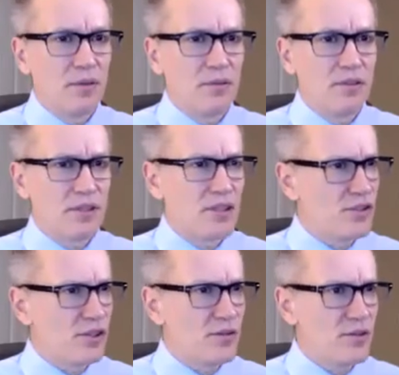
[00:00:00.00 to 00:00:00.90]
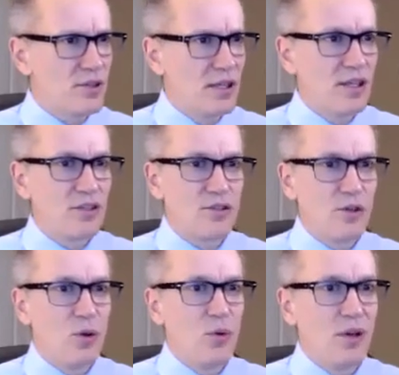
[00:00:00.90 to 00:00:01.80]
6 years.
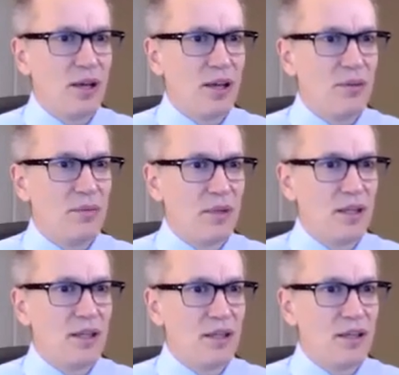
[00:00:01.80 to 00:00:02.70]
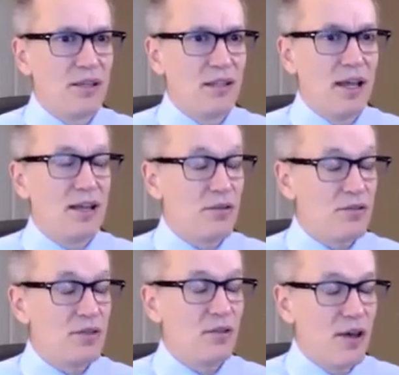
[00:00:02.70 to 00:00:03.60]
So yeah,
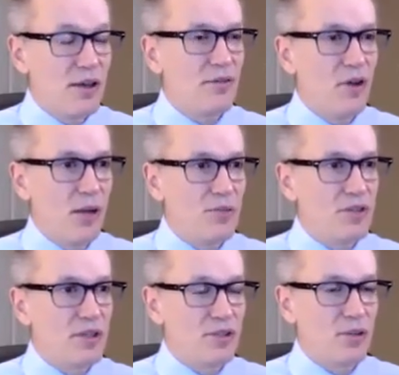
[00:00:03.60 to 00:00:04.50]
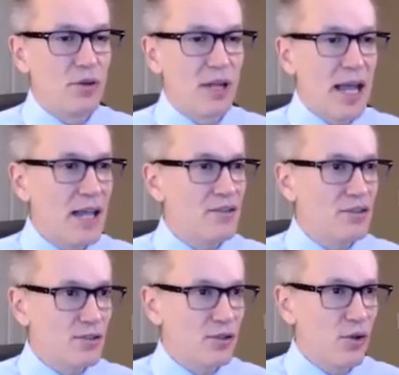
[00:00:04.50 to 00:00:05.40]
there's a lot of options. So it hasn't
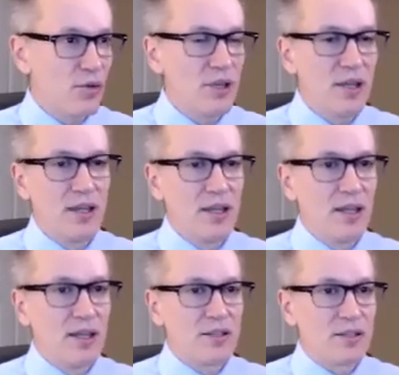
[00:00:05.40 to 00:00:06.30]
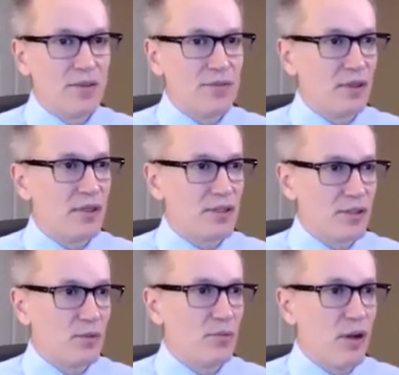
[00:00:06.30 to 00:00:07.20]
slowed. It's definitely
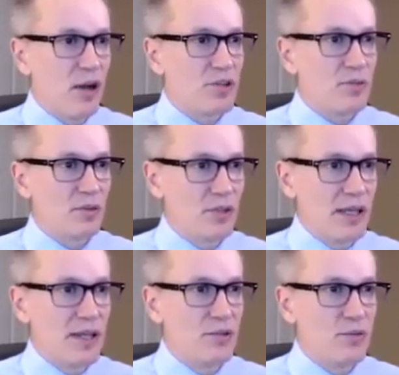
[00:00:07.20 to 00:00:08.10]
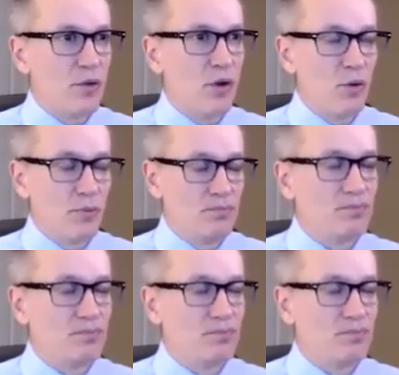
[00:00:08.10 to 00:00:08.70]
still possible to get into a home.